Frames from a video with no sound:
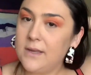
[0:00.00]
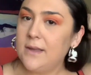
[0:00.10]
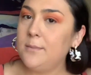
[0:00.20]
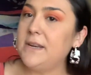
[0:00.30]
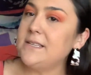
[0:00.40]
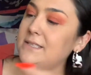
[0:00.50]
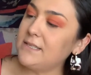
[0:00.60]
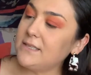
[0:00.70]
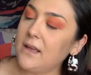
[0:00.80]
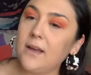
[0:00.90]
But it's
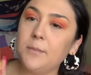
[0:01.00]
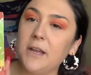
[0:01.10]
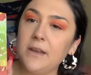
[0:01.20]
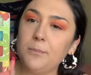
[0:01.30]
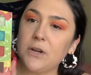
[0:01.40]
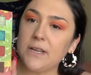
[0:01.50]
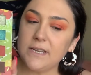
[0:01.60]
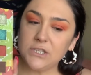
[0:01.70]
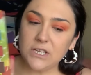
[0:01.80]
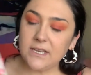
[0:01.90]
this kind of burgundy
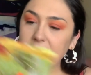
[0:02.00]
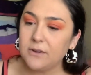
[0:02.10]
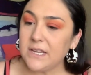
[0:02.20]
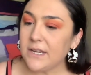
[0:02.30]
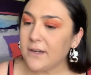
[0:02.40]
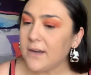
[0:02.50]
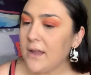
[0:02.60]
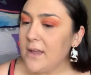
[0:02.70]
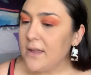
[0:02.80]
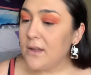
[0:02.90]
shade down here.
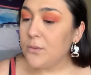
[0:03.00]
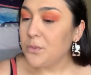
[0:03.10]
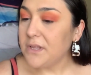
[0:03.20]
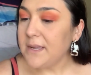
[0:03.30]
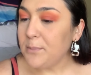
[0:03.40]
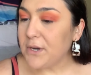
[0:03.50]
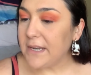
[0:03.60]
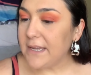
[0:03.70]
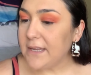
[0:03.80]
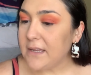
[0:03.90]
Really pretty.